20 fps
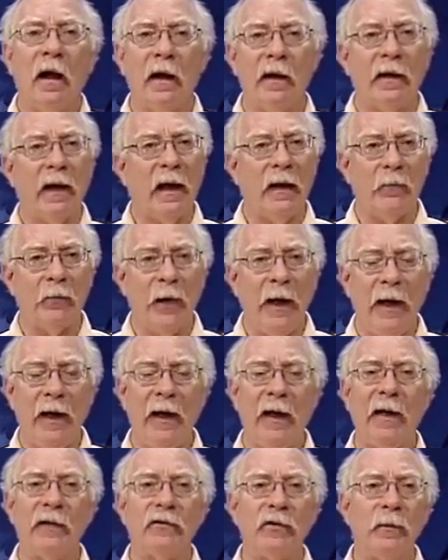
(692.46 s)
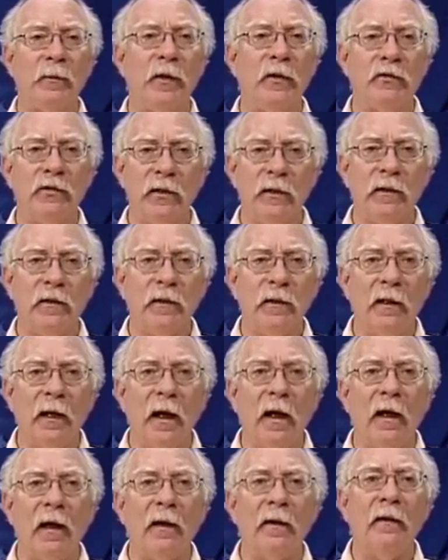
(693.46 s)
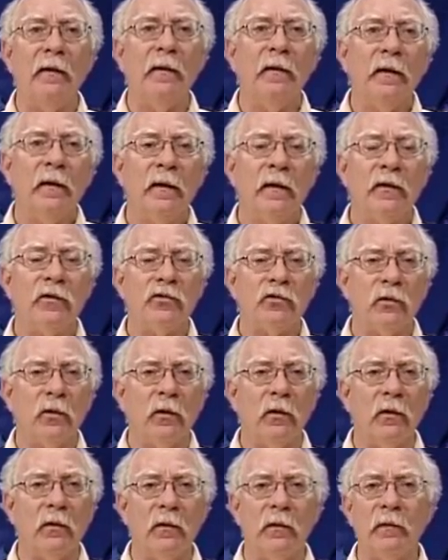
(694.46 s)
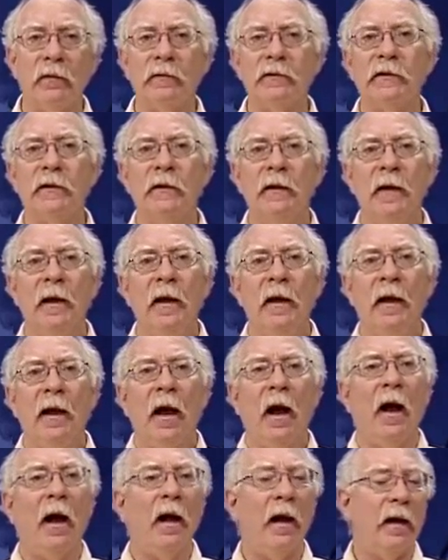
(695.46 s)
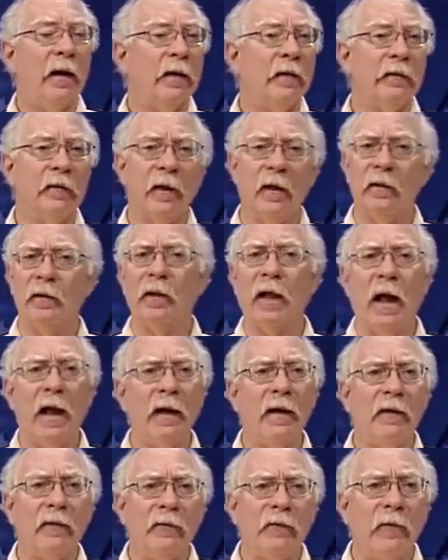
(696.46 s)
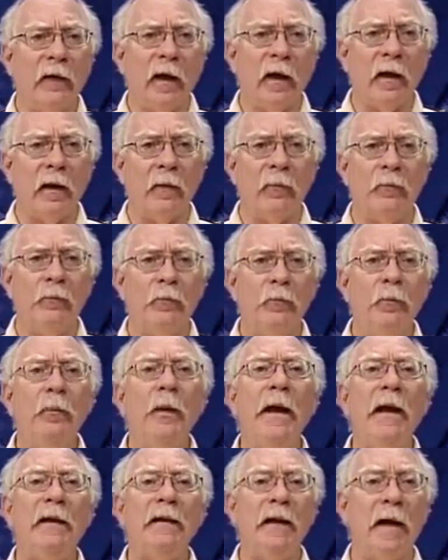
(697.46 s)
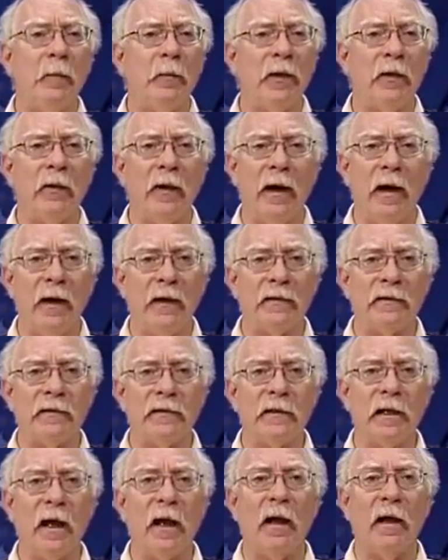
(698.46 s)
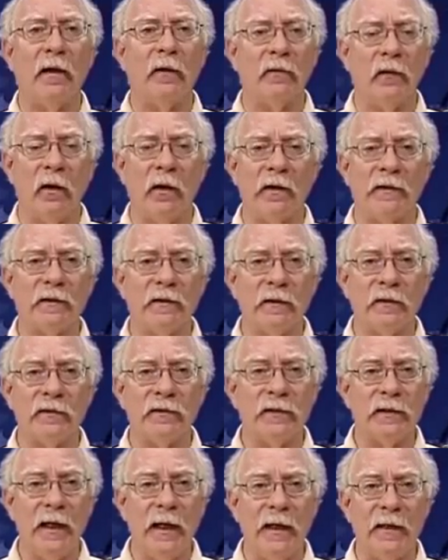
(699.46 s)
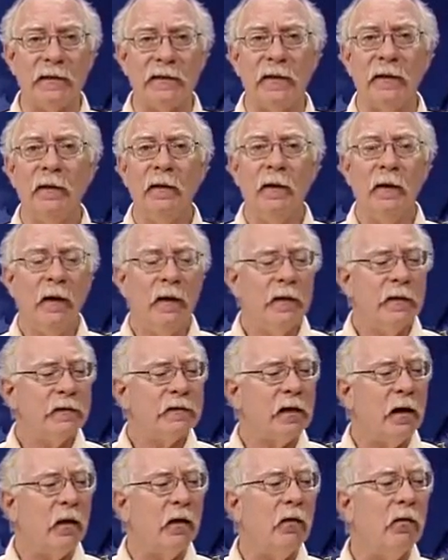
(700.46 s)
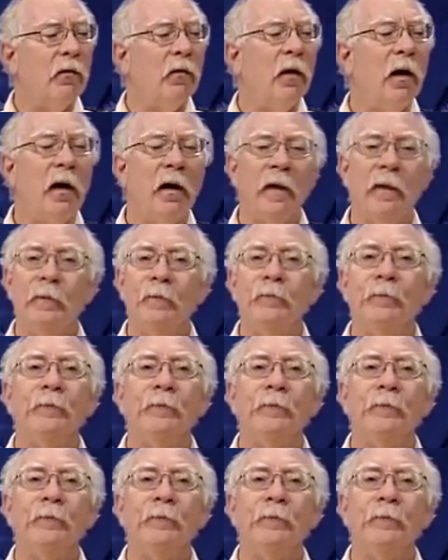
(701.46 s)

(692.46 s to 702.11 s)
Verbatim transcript: campaign contribution controls. a lot of big Democrats lost their seats. So,